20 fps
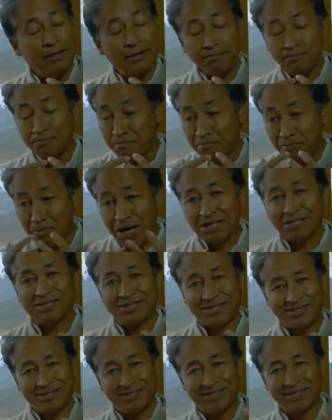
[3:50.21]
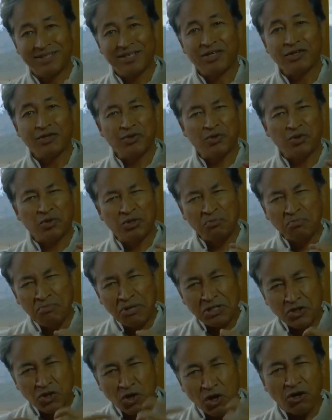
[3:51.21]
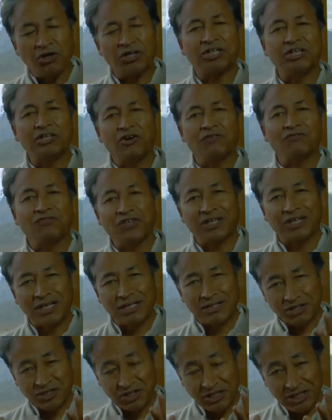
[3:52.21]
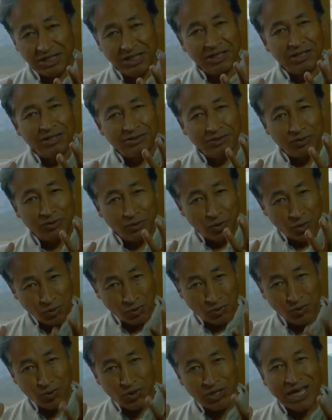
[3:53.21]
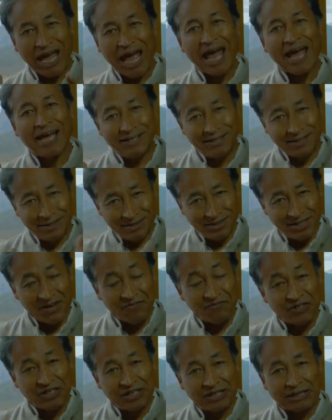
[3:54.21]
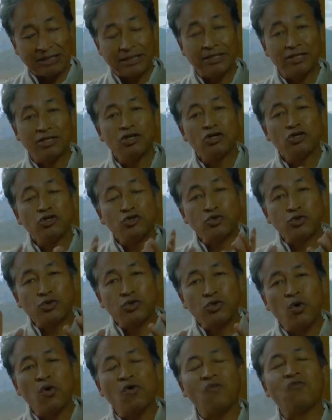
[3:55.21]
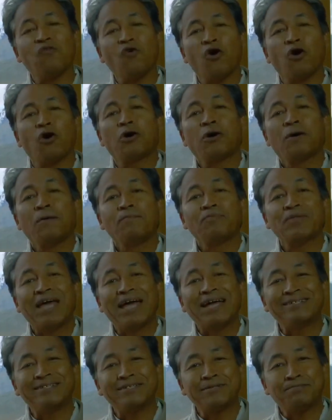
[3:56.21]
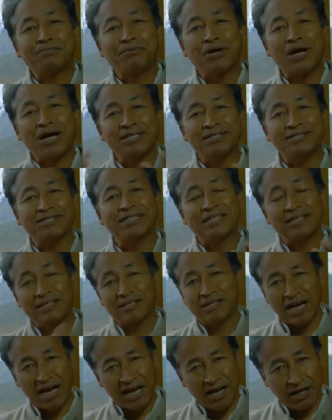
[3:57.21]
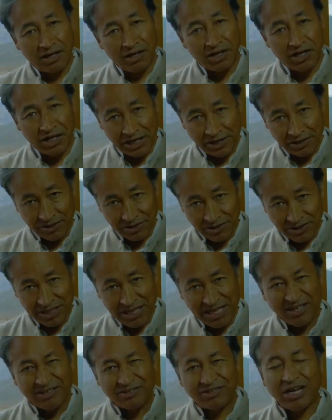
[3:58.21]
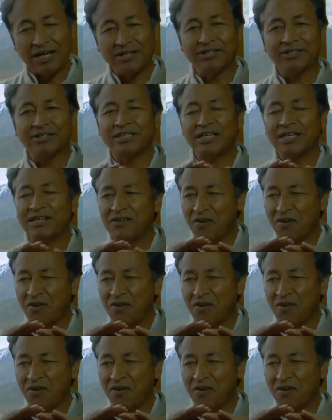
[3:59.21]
must, the majority of the country, those who can definitely, should go for enterprising careers rather than